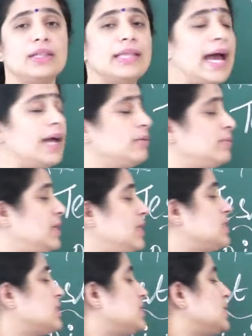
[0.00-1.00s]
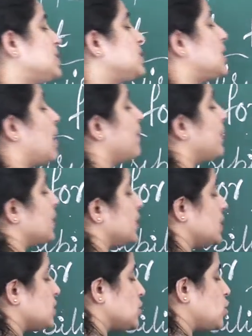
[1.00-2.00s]
That means this number
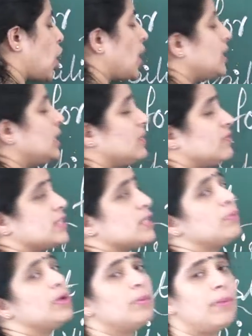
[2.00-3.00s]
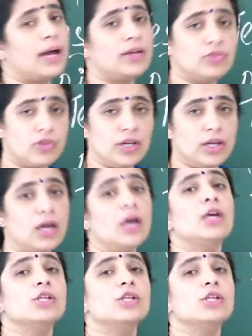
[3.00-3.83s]
is not divisible by 3.